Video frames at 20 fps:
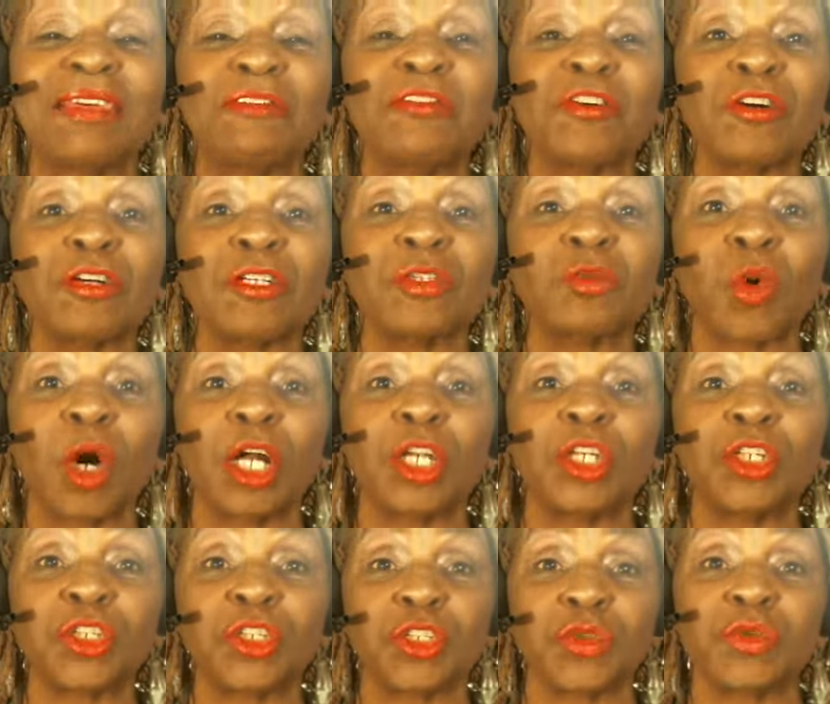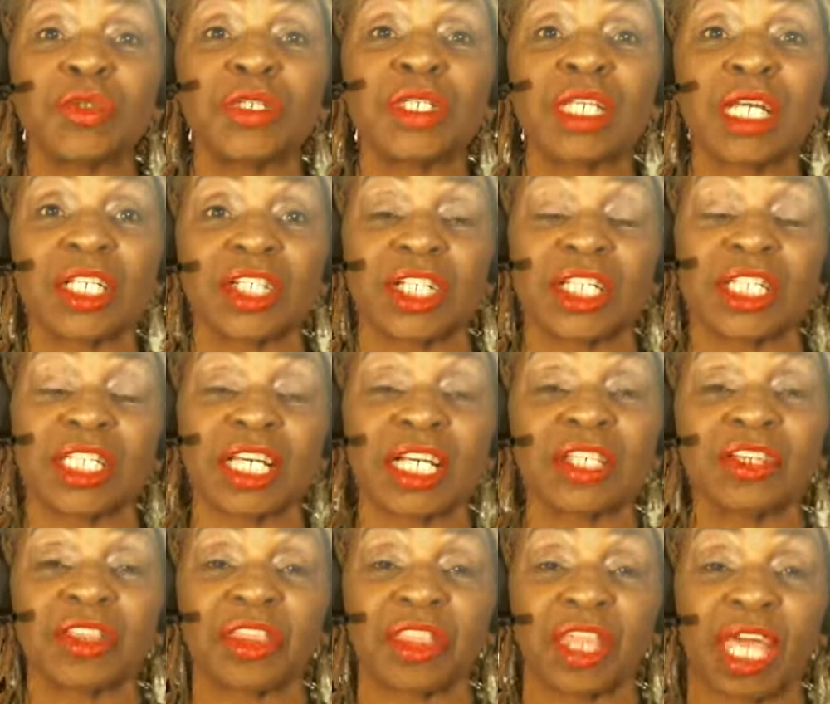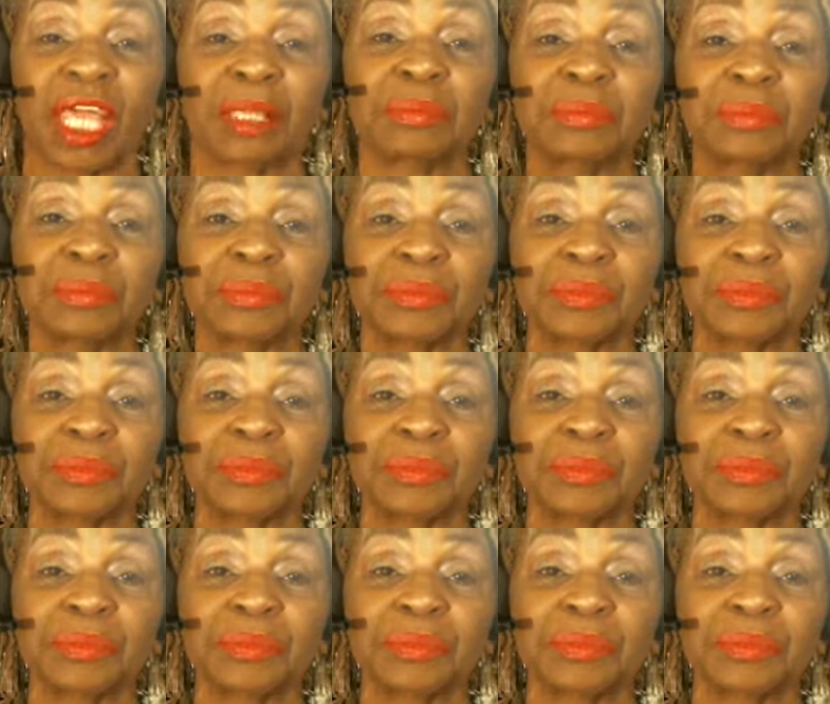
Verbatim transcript: the first one to do such and such a thing.